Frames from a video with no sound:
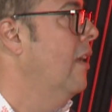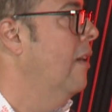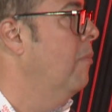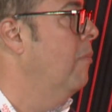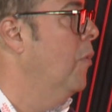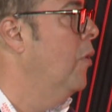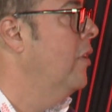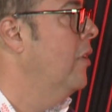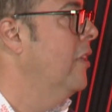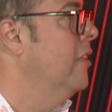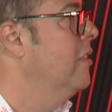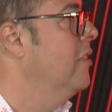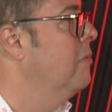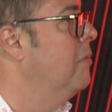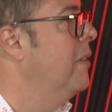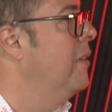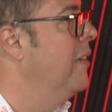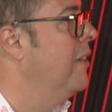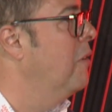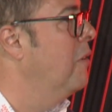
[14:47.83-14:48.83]
Money is
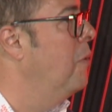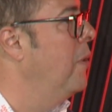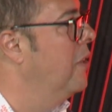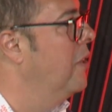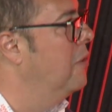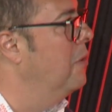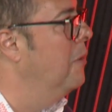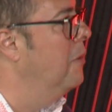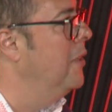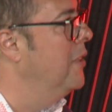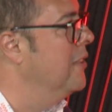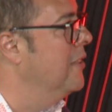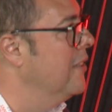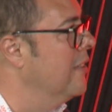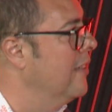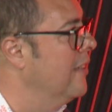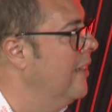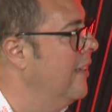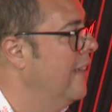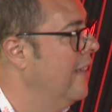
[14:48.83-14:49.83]
very quick to
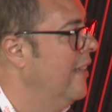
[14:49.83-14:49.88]
listen.